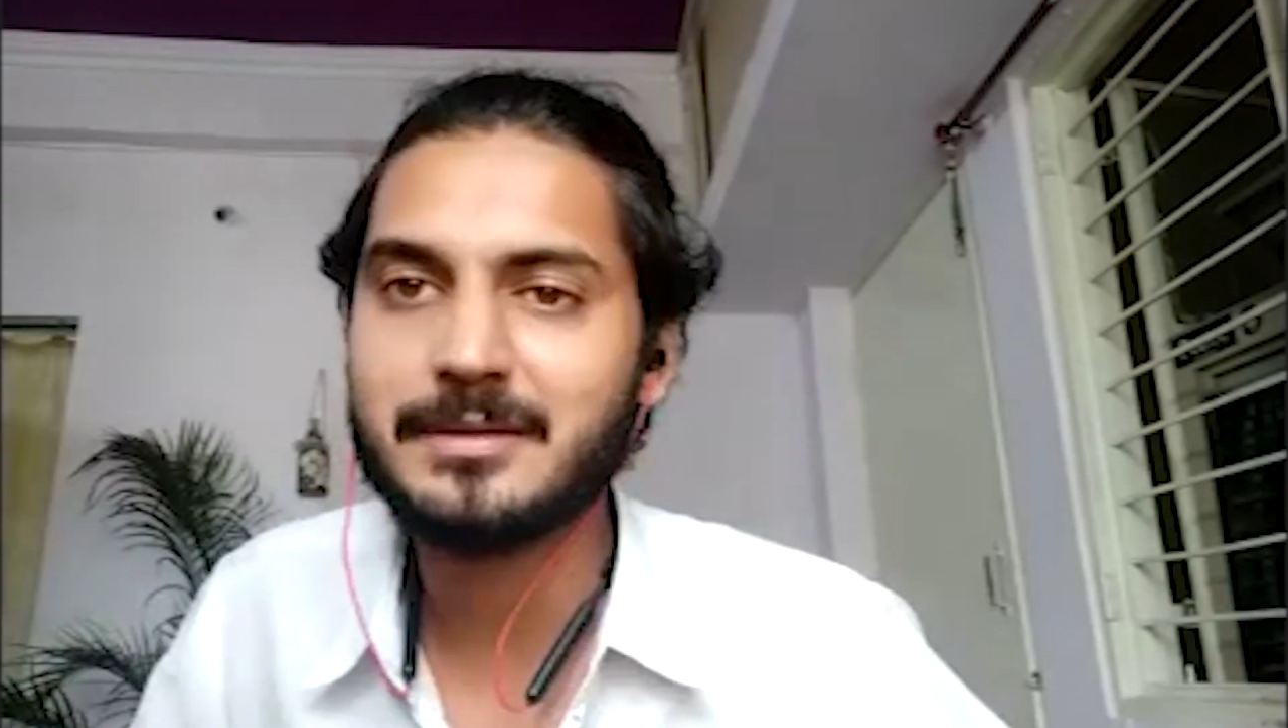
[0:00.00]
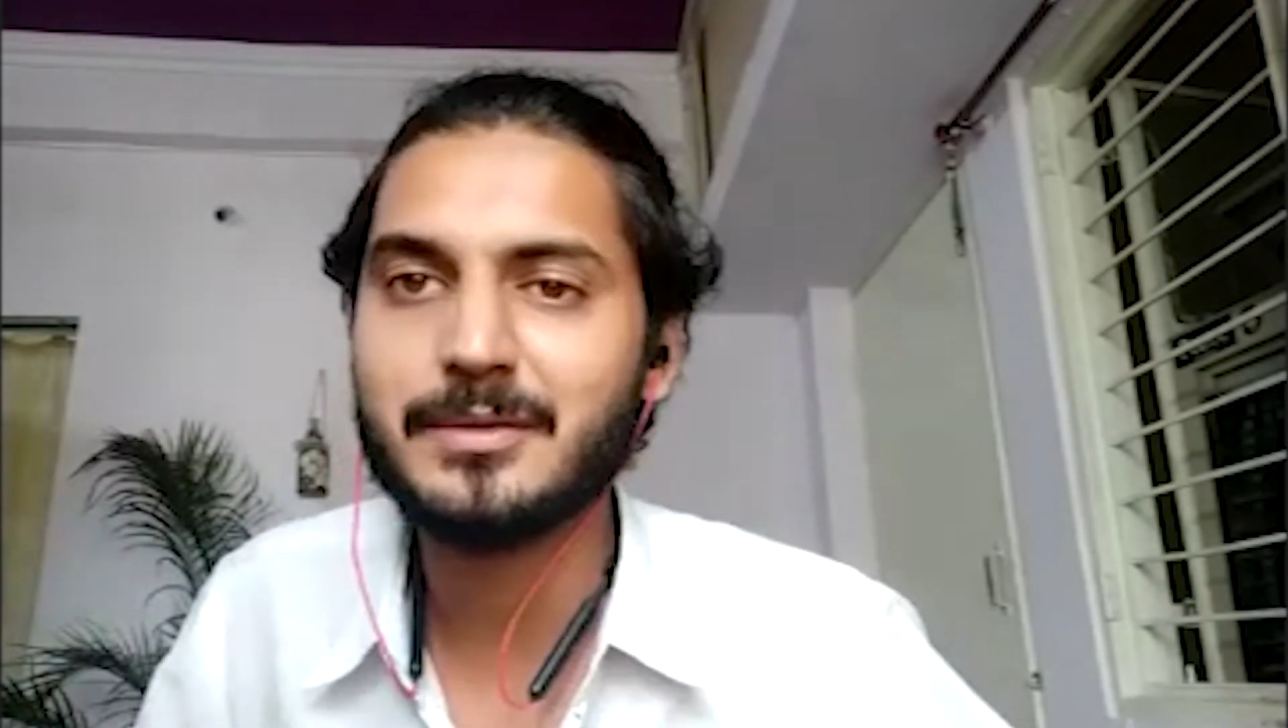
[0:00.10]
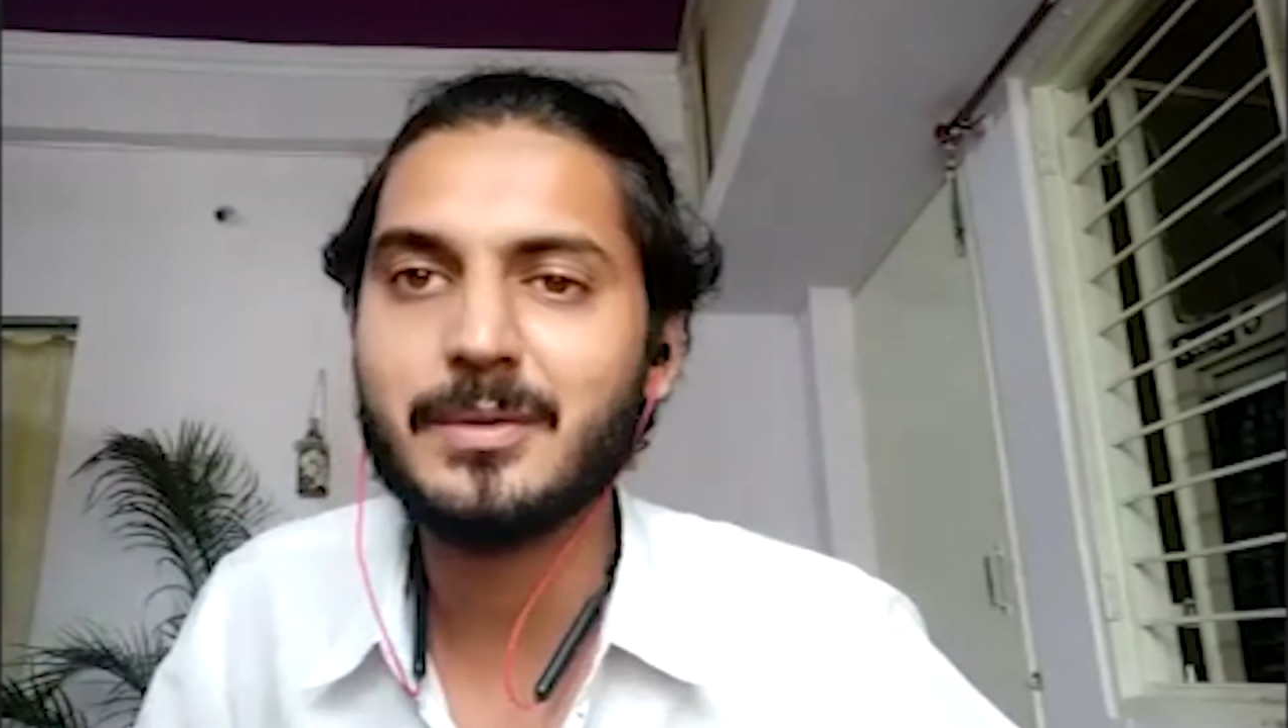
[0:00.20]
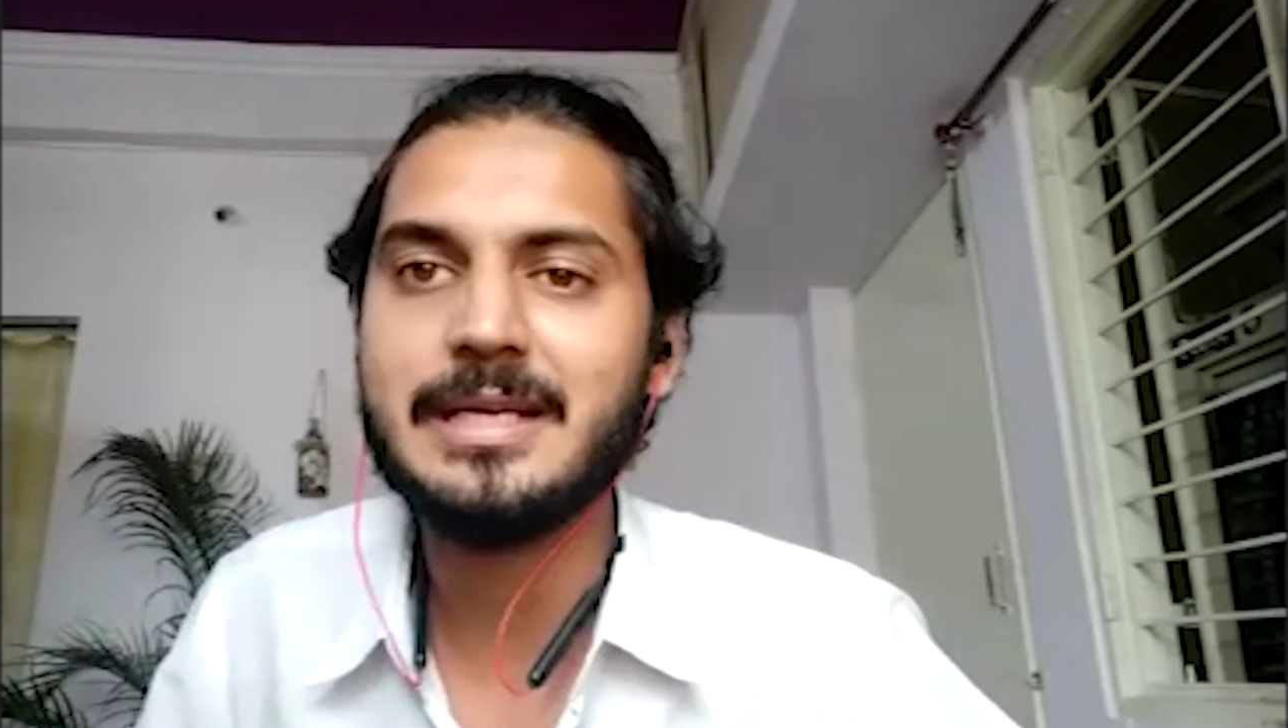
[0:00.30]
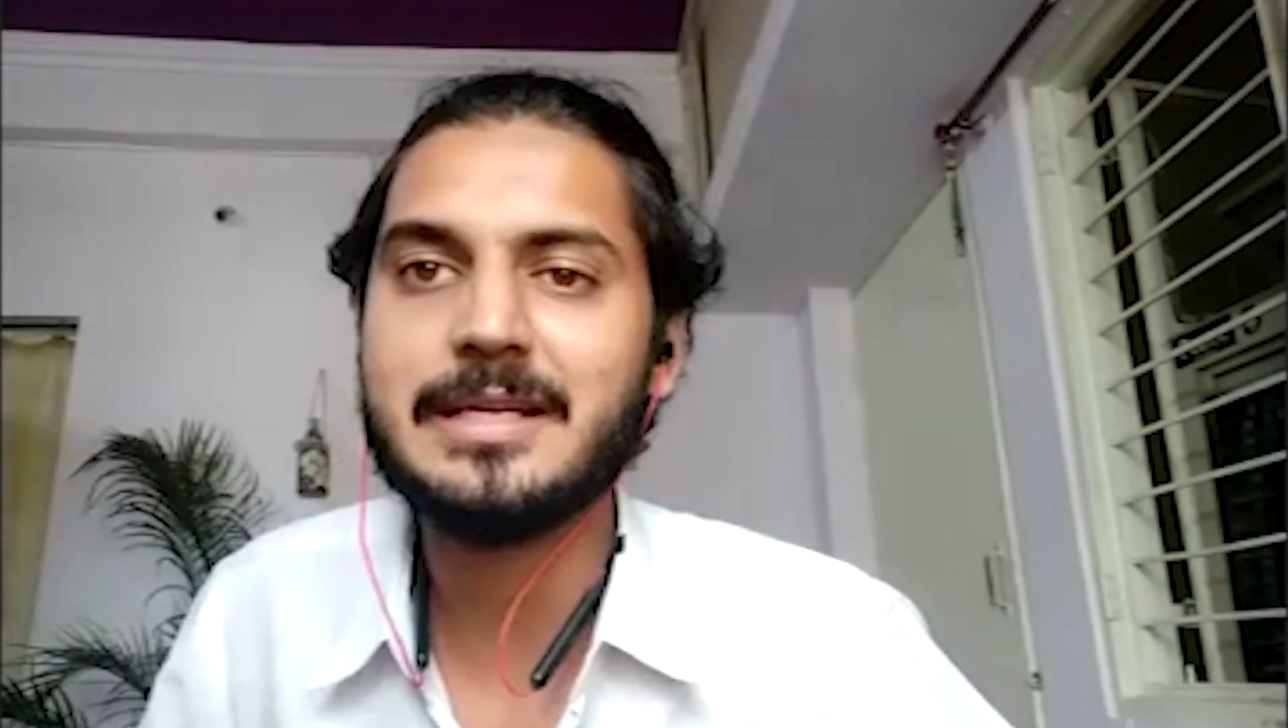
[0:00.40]

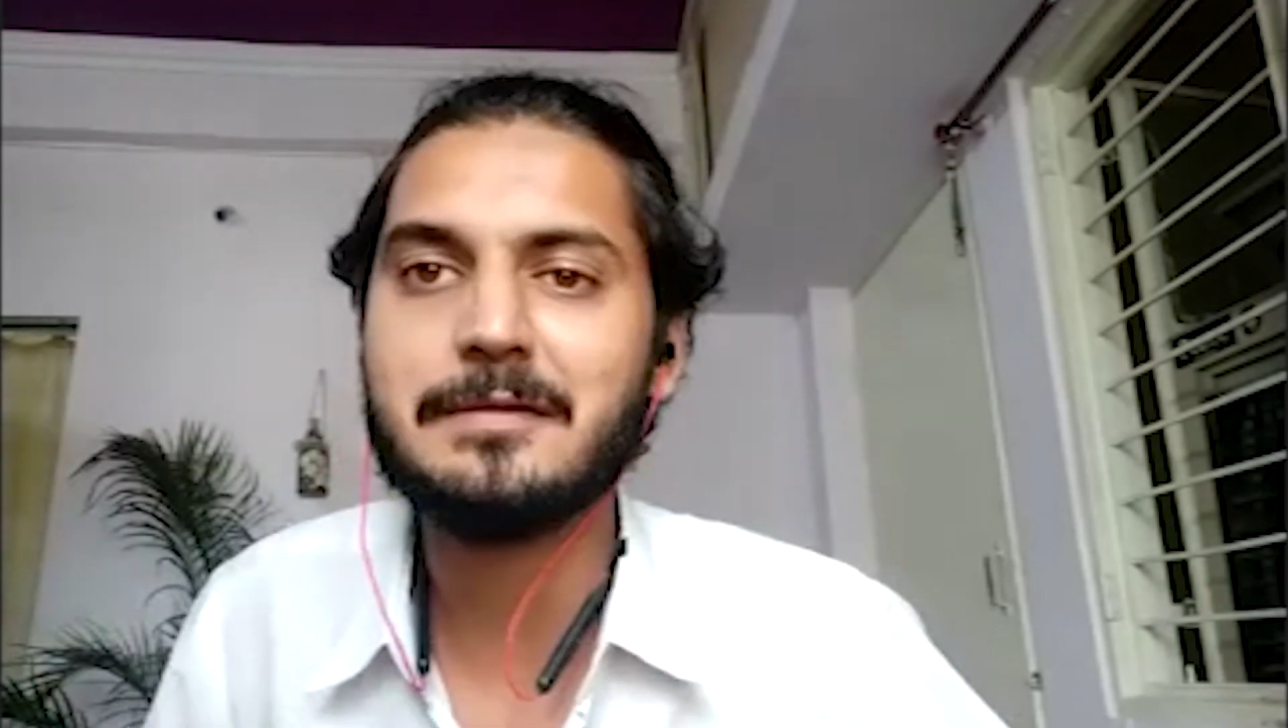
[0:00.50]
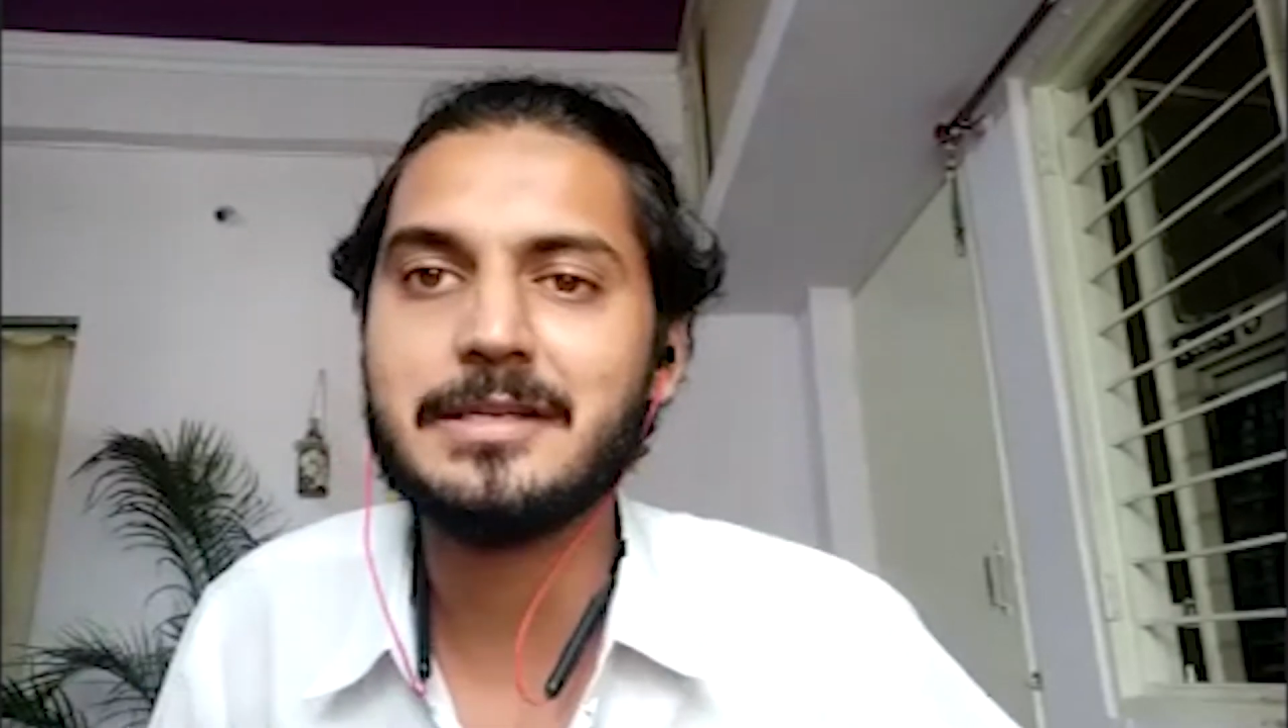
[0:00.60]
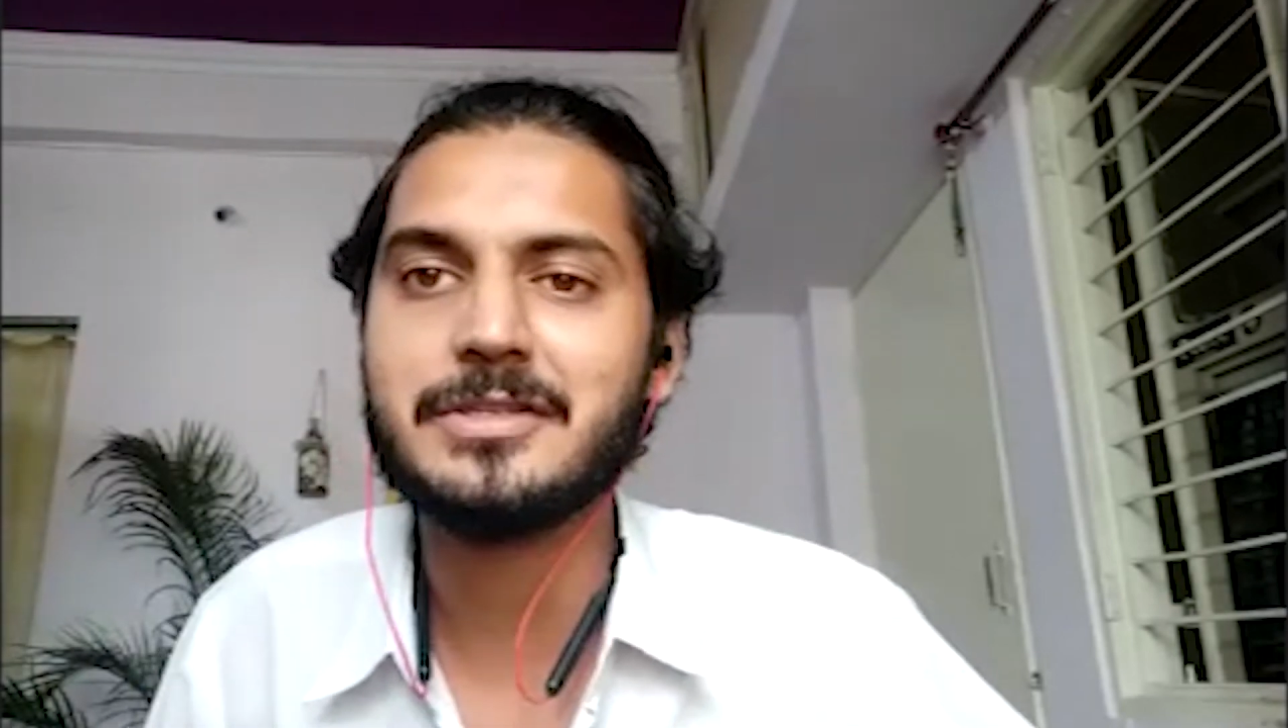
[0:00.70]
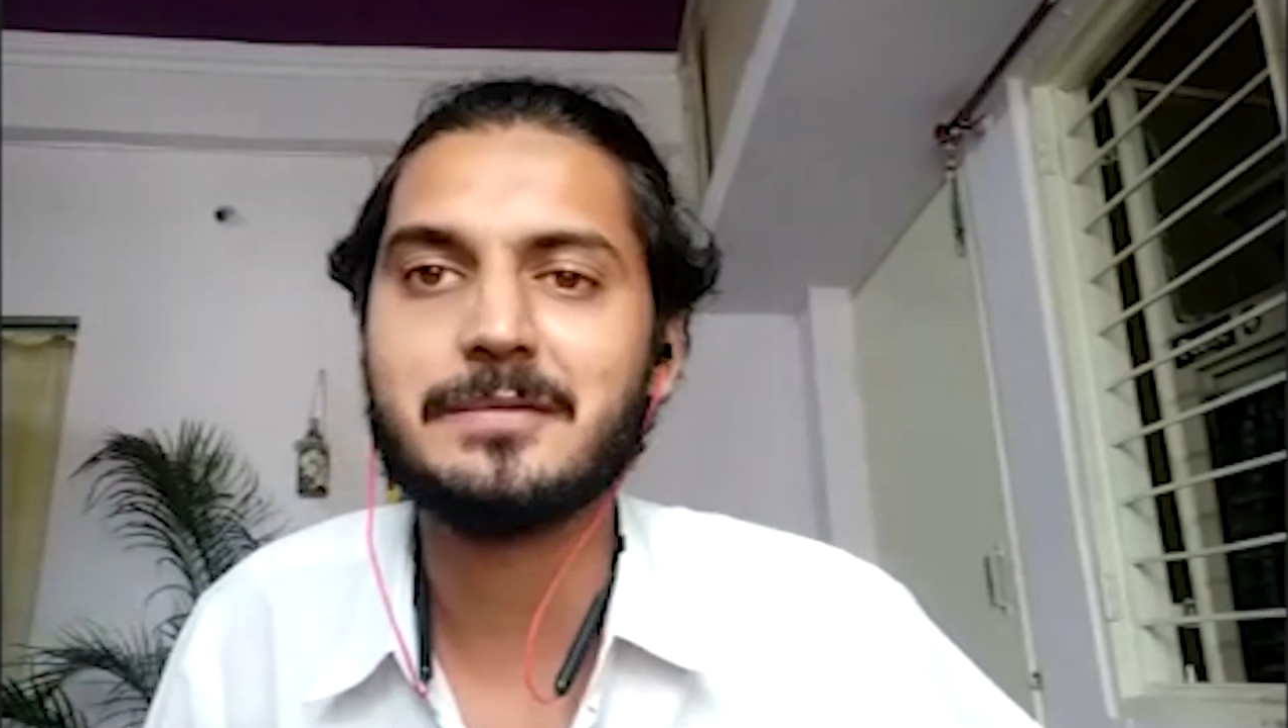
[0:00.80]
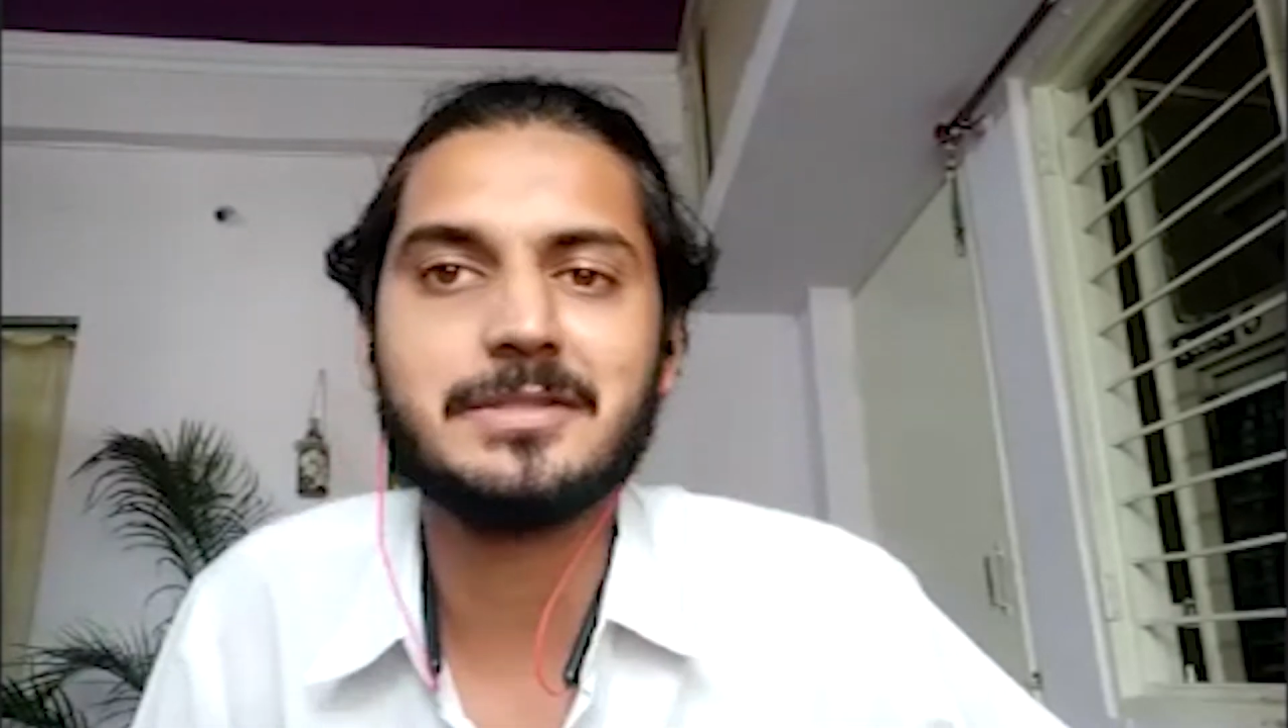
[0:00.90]
do an
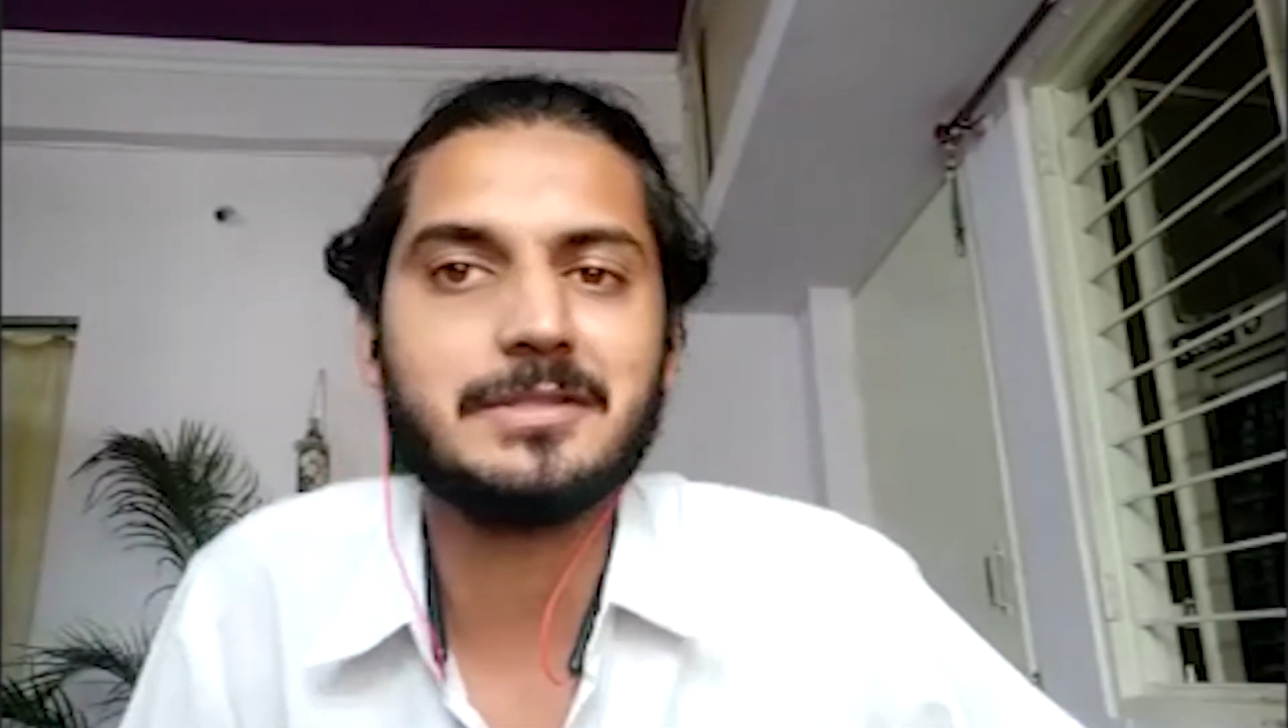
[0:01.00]
intervention which